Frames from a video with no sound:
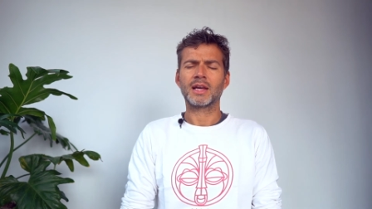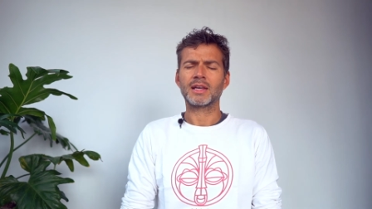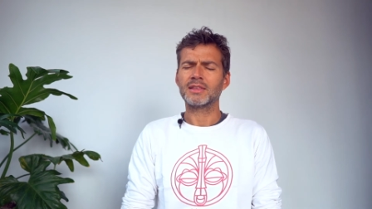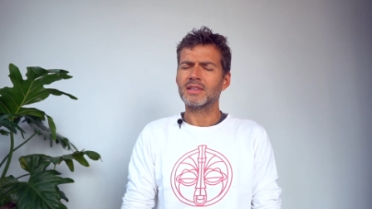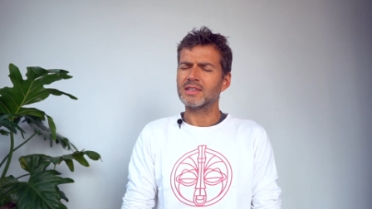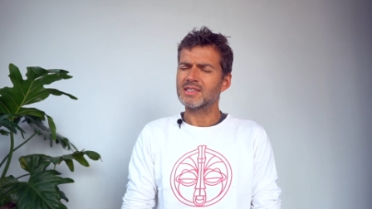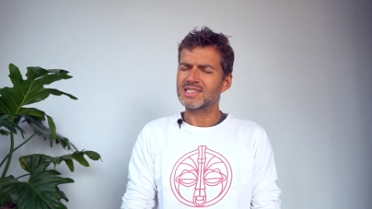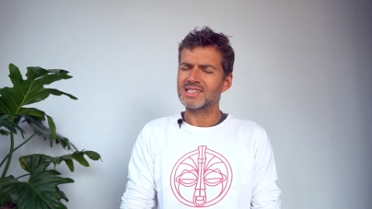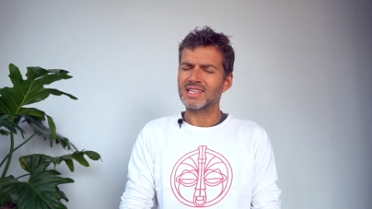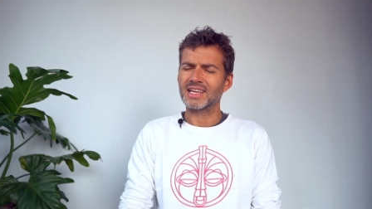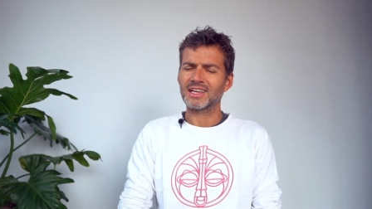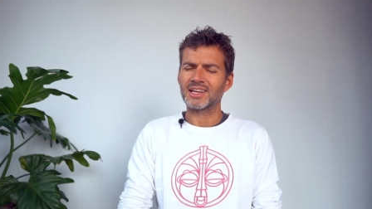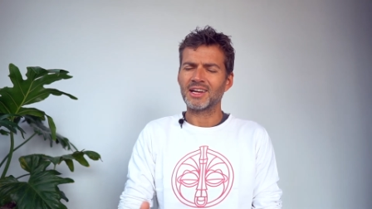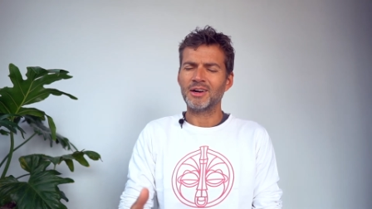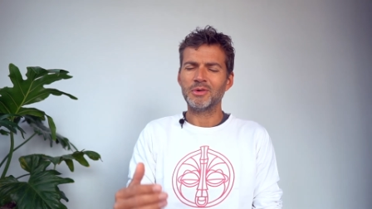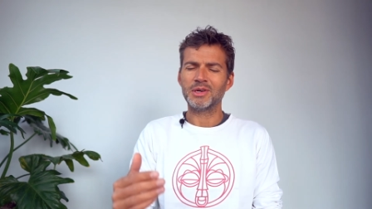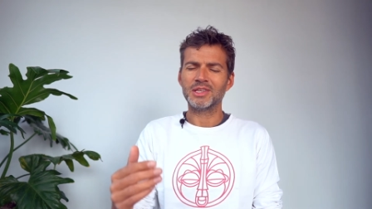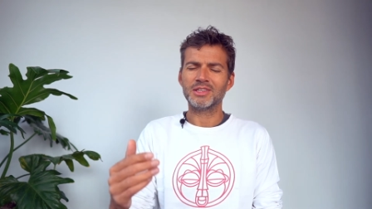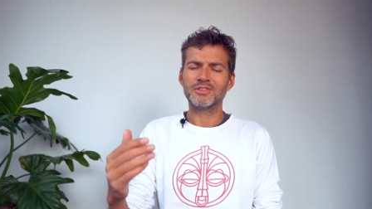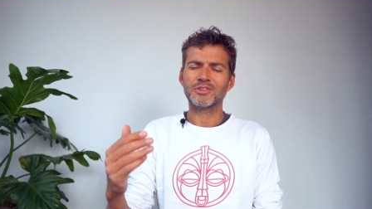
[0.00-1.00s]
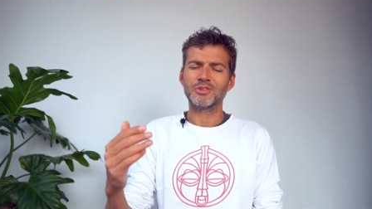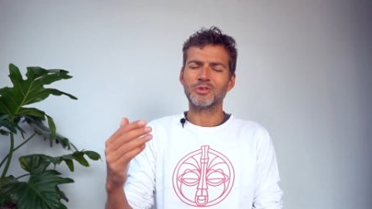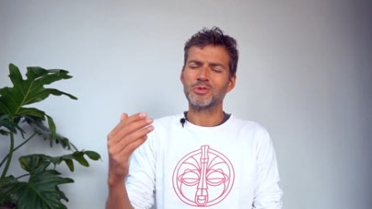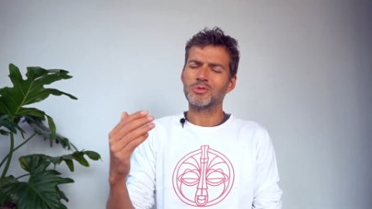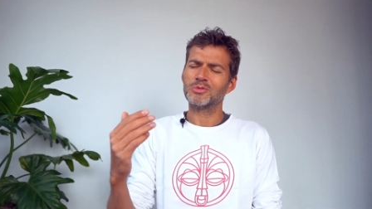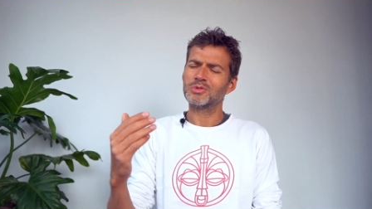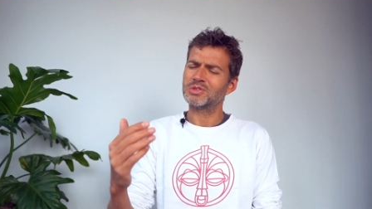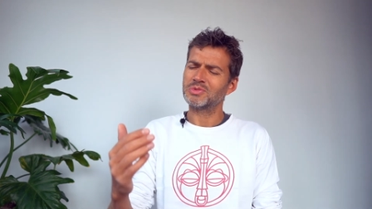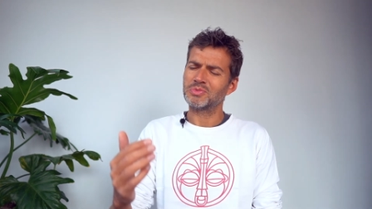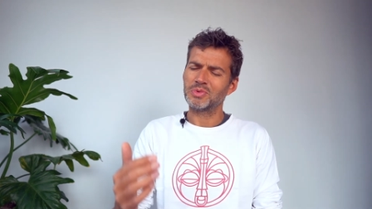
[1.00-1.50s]
Like this thing I went
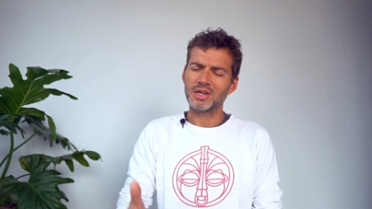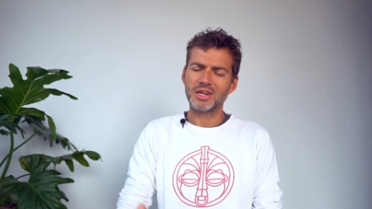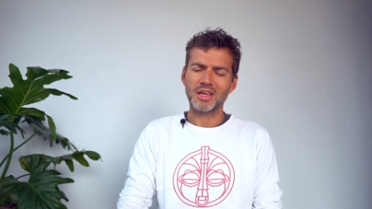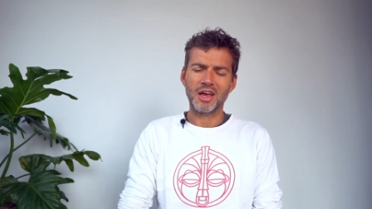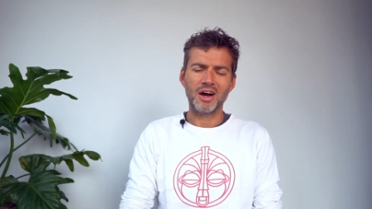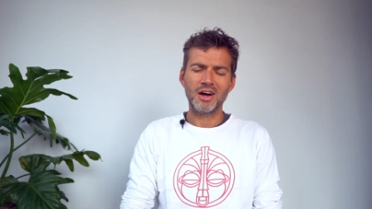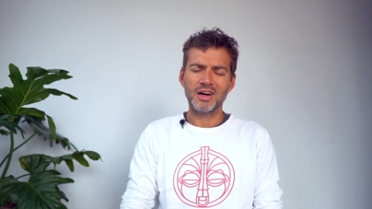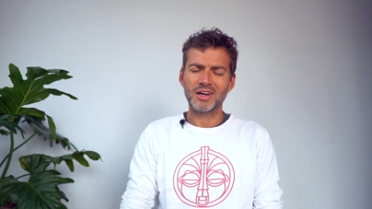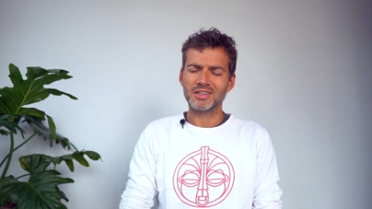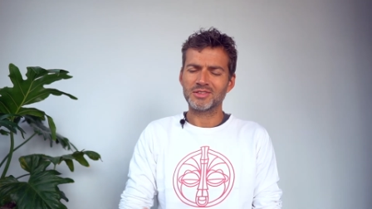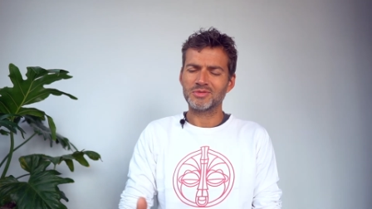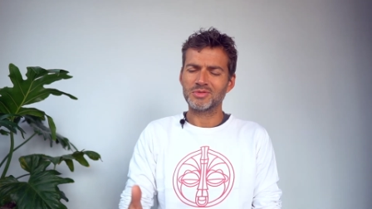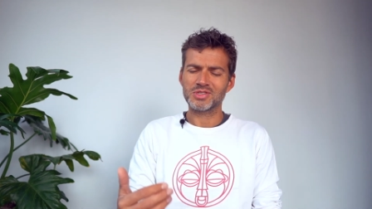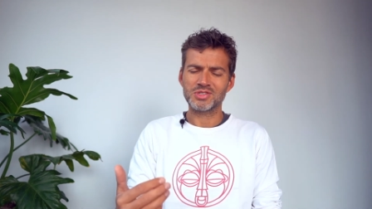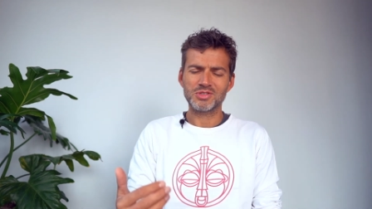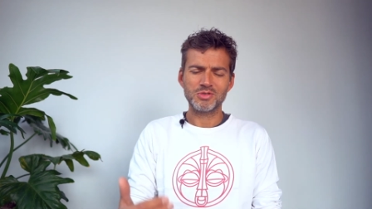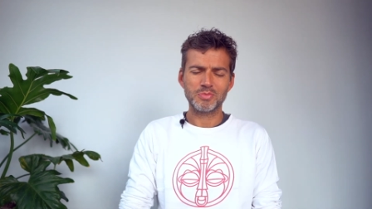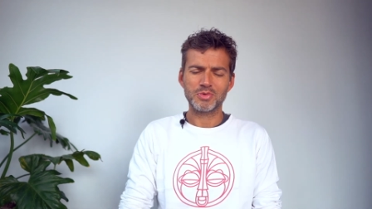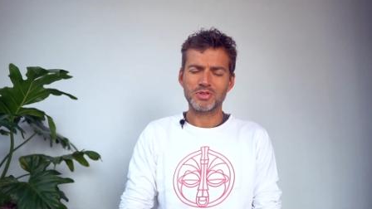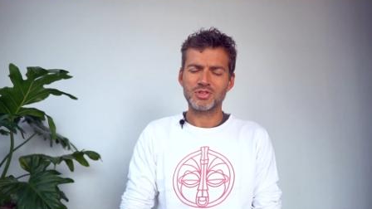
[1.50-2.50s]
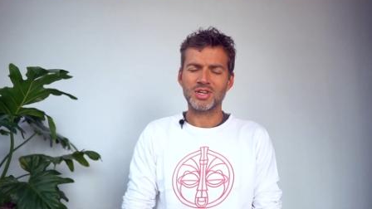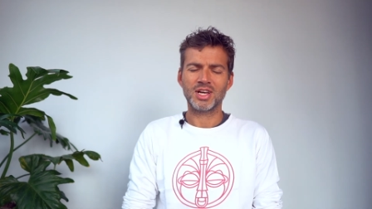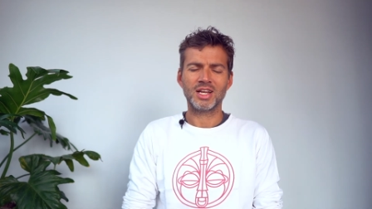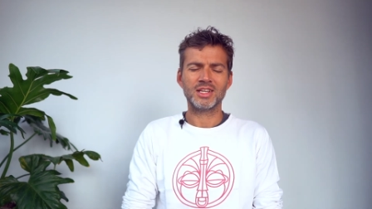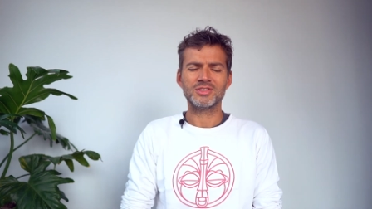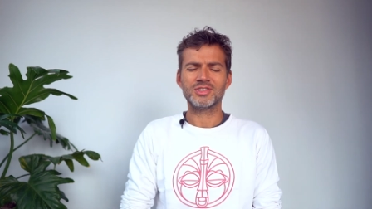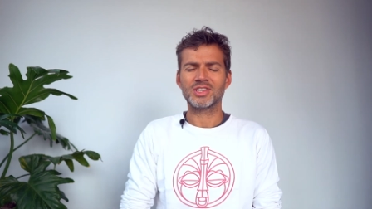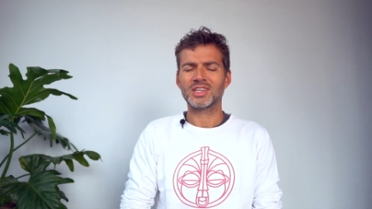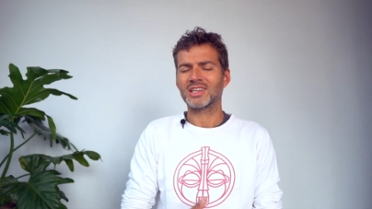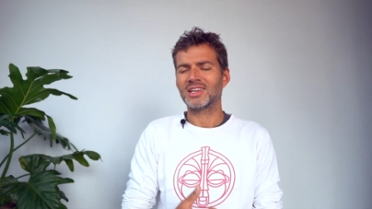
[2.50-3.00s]
through was really hard, It was super
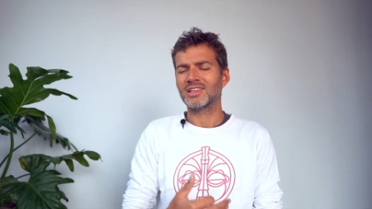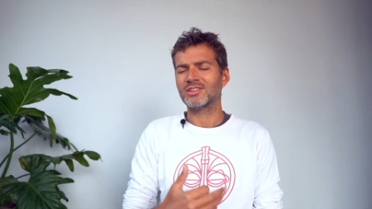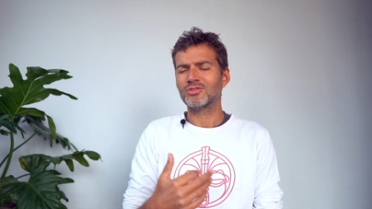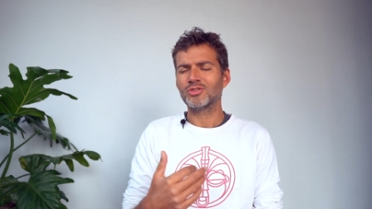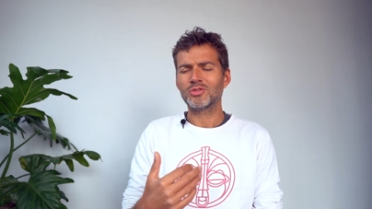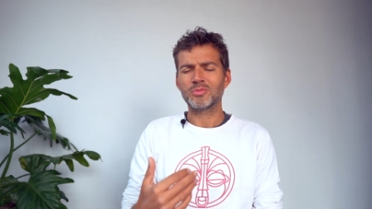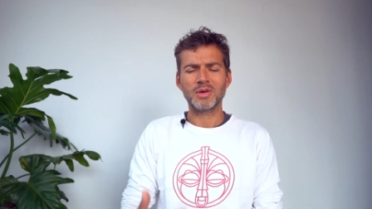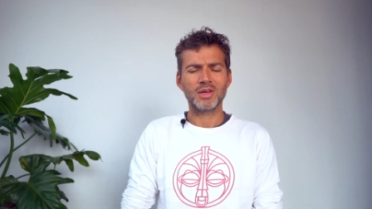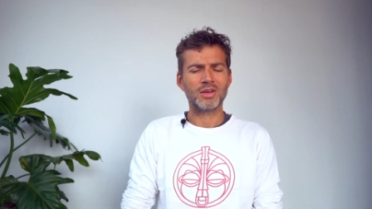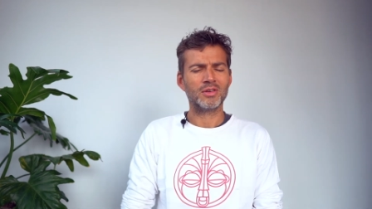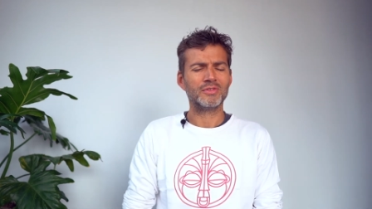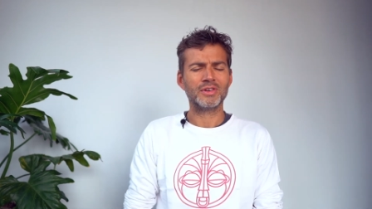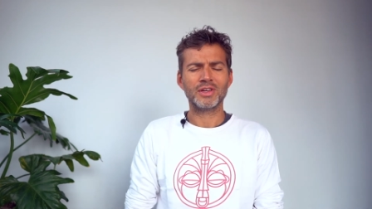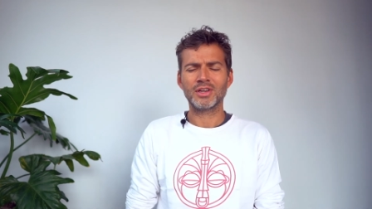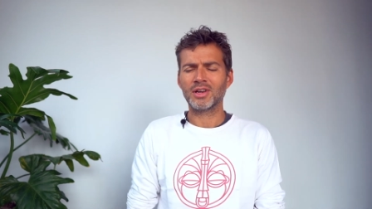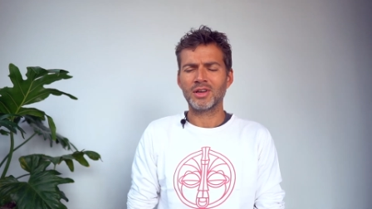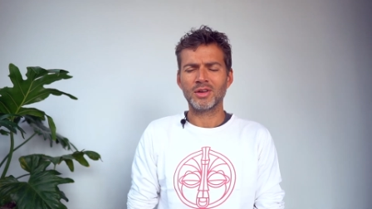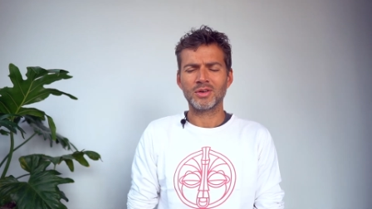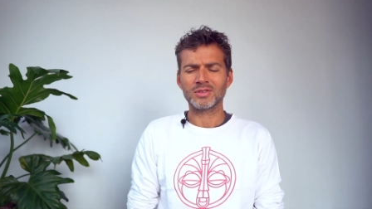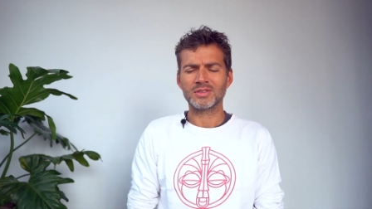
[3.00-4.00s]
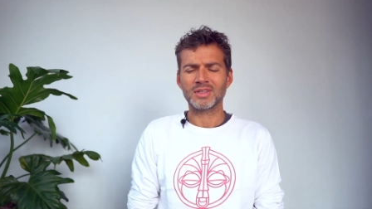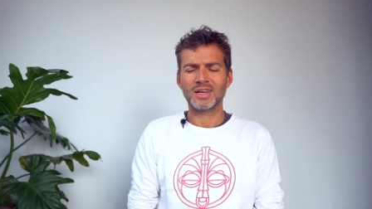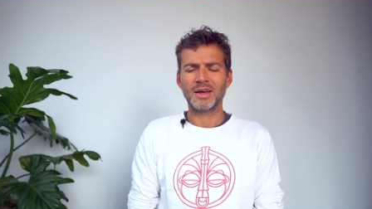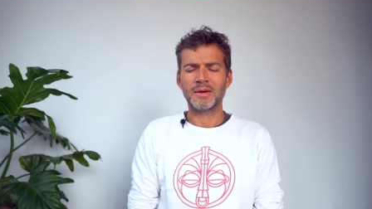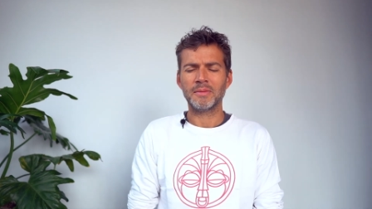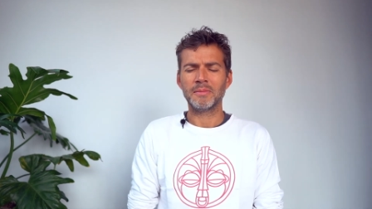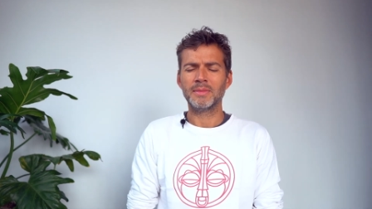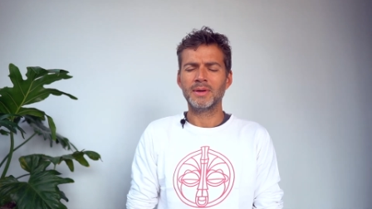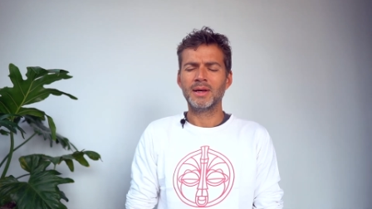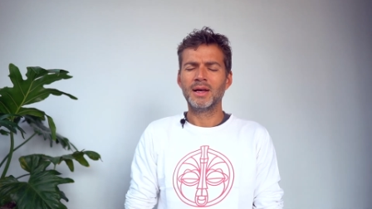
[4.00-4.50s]
challenging, it took me a very long
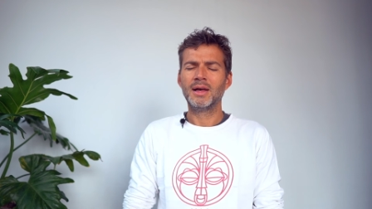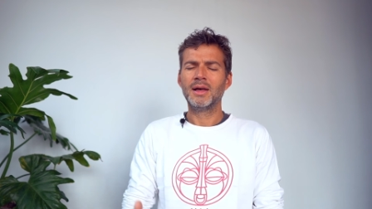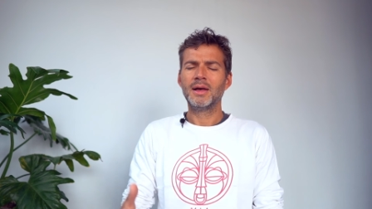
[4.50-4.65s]
time,